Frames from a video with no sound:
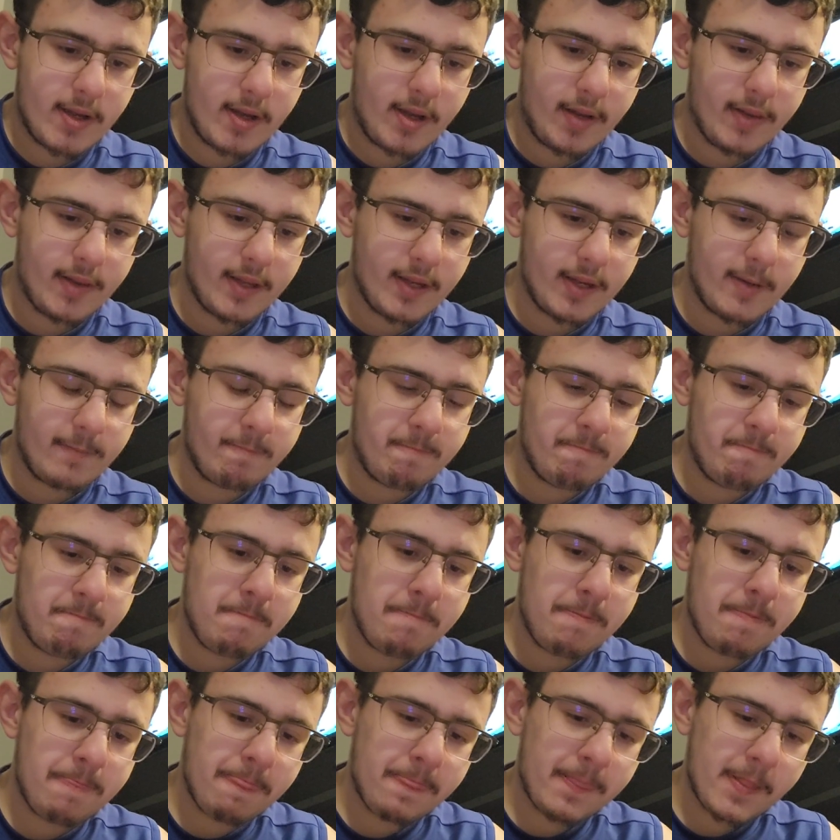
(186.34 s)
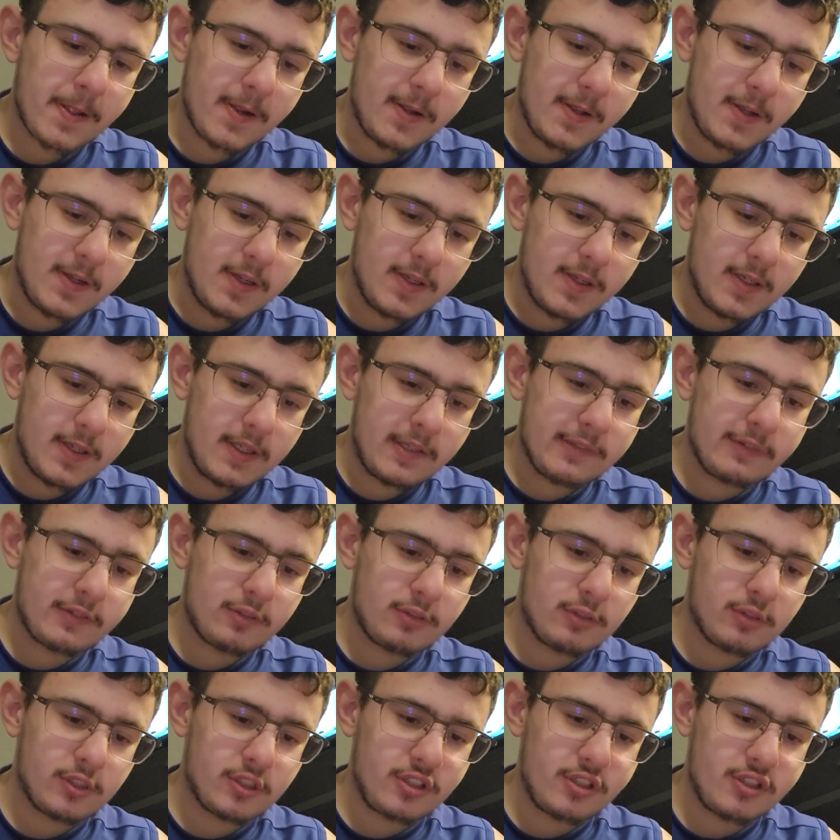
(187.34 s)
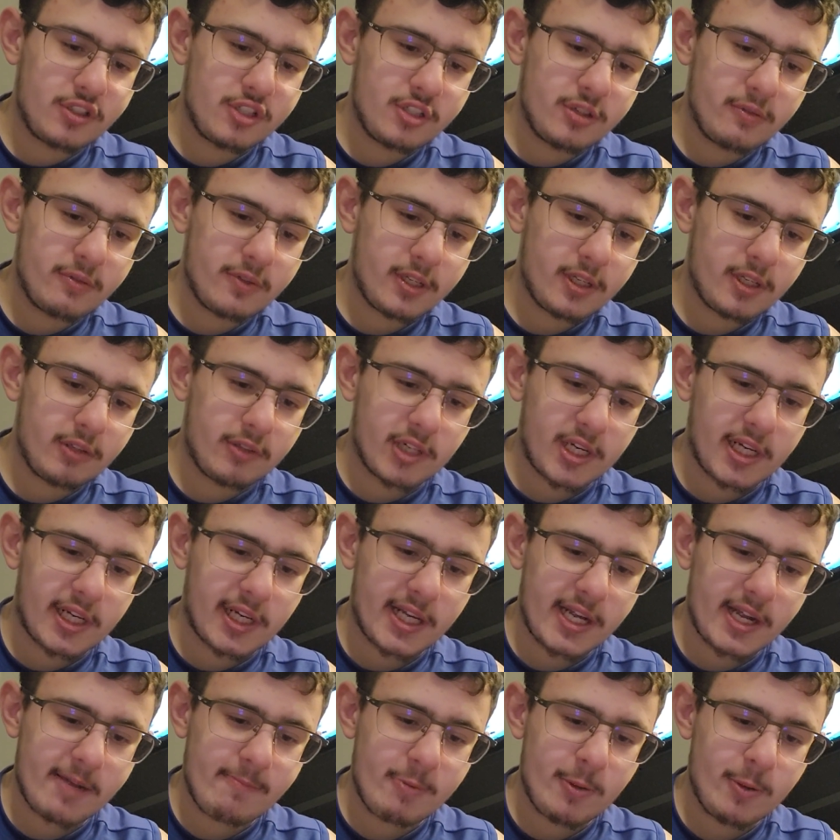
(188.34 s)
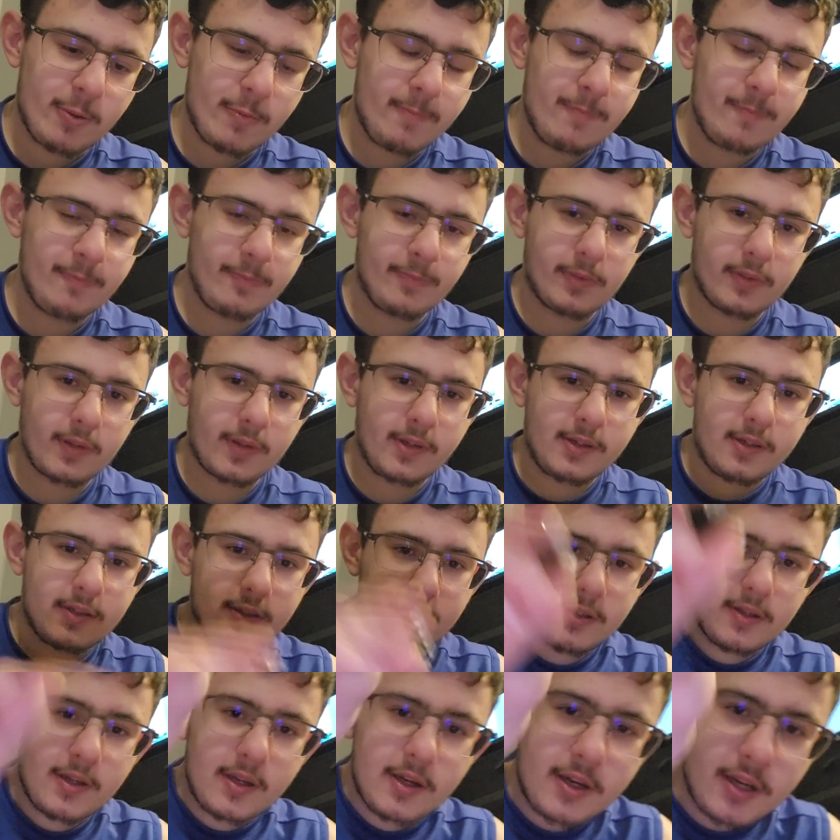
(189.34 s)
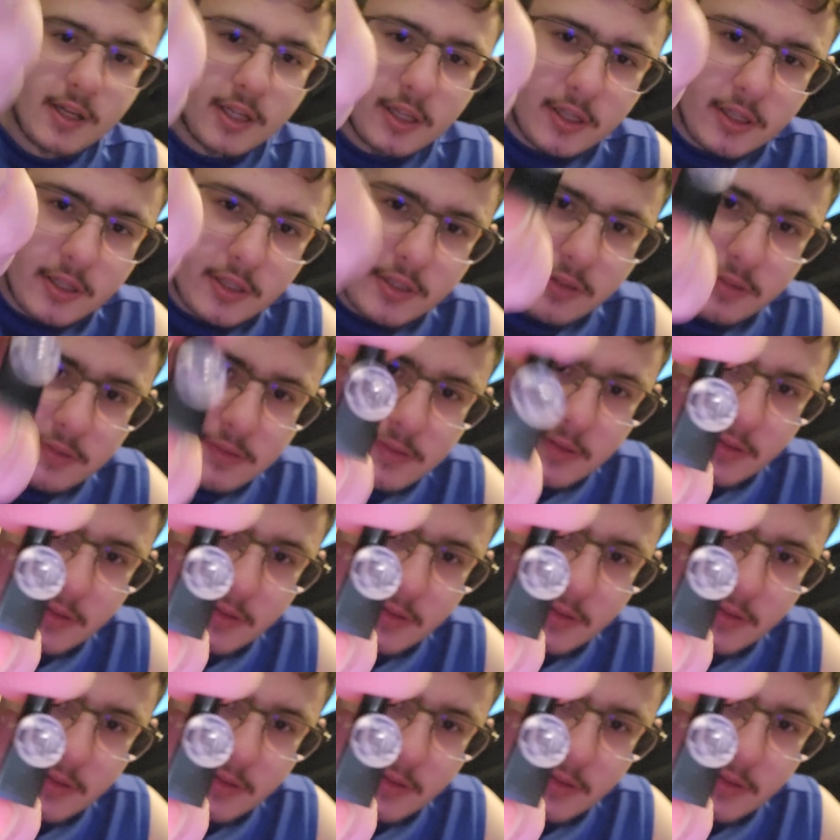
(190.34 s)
And then, of course, you want to grab a